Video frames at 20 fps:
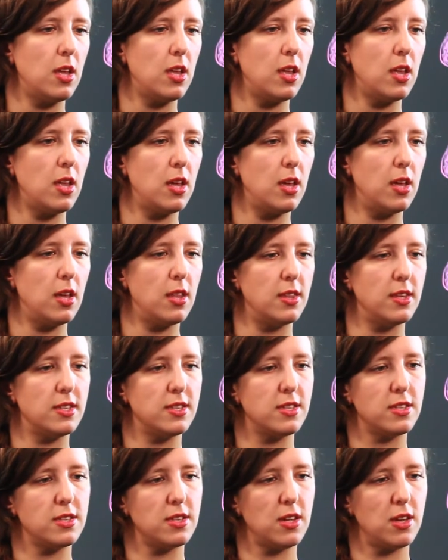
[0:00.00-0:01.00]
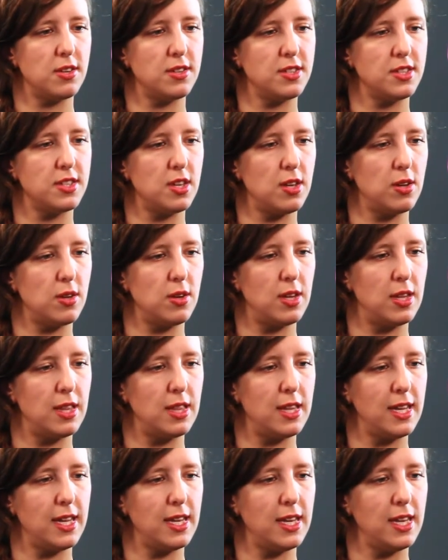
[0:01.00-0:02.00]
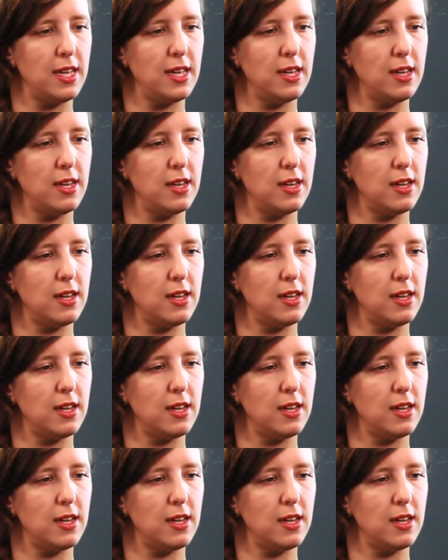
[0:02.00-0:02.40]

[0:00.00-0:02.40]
And this is also a lady,